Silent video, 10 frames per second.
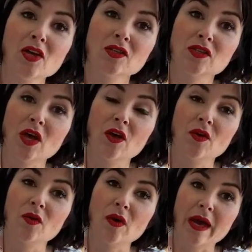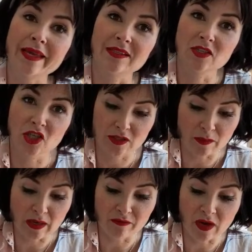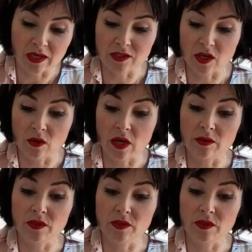So it's just me flying solo.